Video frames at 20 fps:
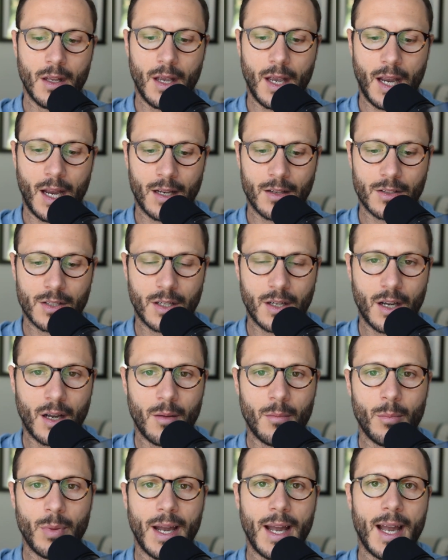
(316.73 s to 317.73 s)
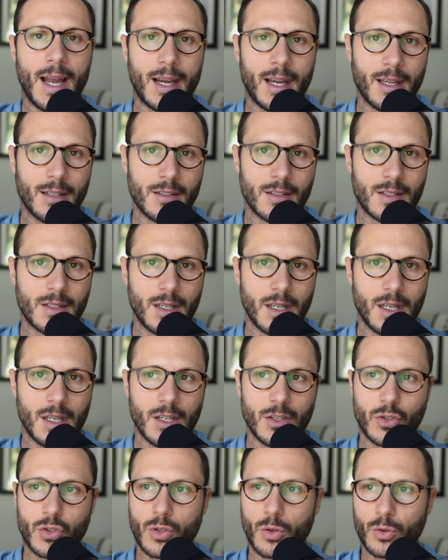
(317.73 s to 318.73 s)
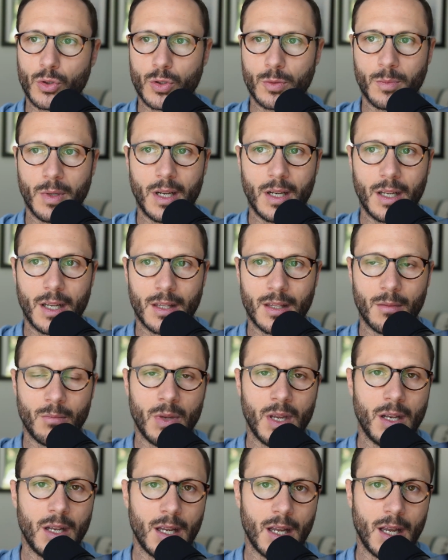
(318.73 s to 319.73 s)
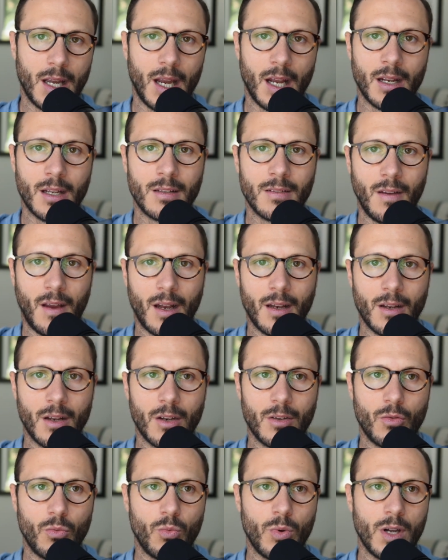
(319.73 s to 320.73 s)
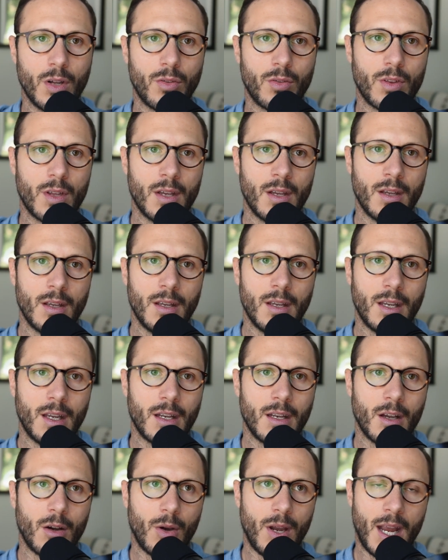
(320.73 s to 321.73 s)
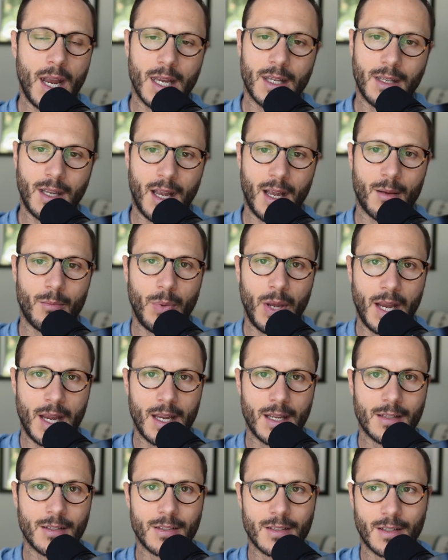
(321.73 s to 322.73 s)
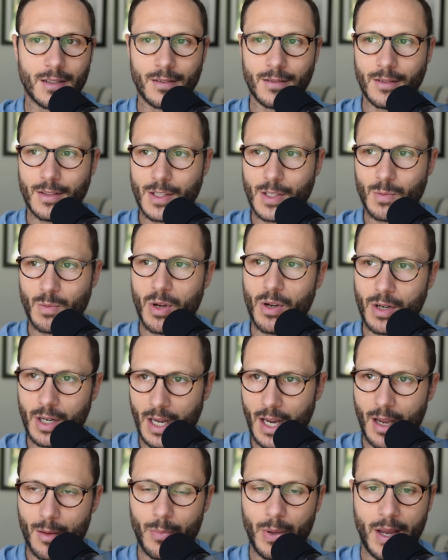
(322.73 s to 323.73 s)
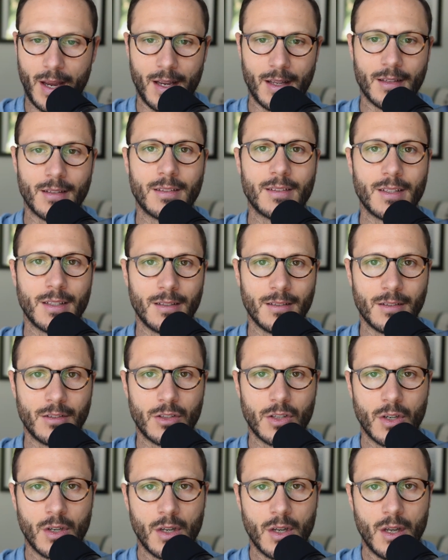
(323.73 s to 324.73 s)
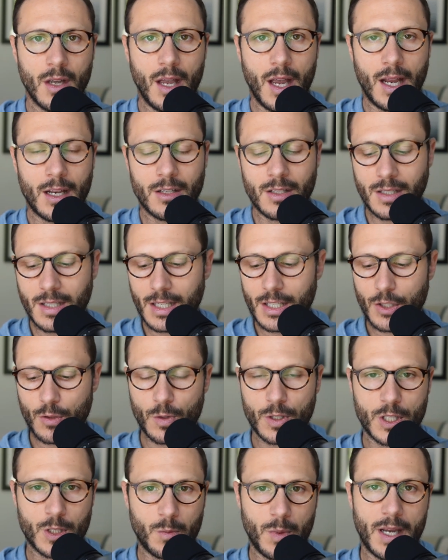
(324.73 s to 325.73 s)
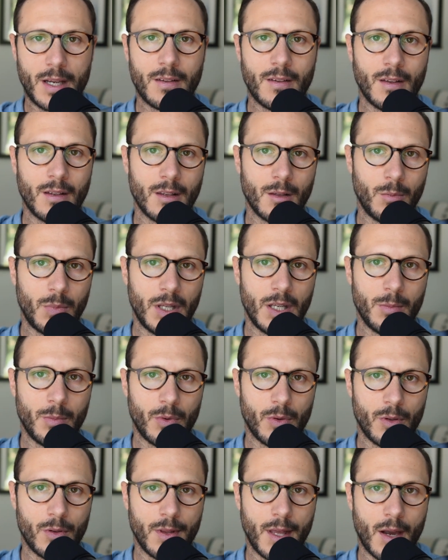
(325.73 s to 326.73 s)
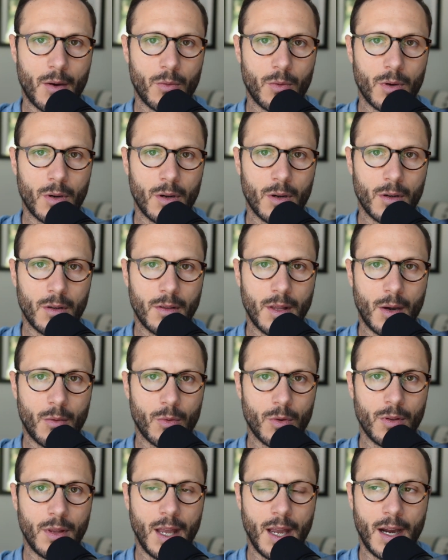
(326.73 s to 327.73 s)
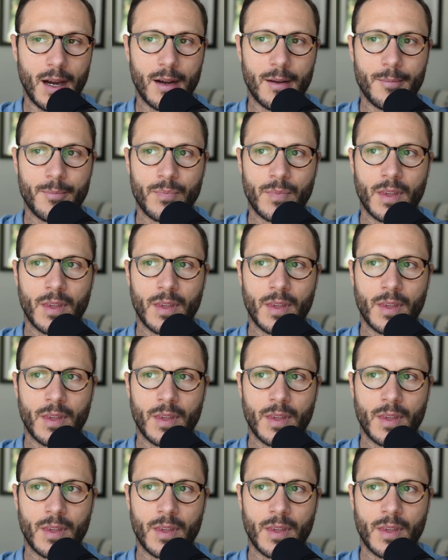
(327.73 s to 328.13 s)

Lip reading: And to come back and see social media and the media inundated with, you know, hate campaigns and smear campaigns and disrespecting the people that were there.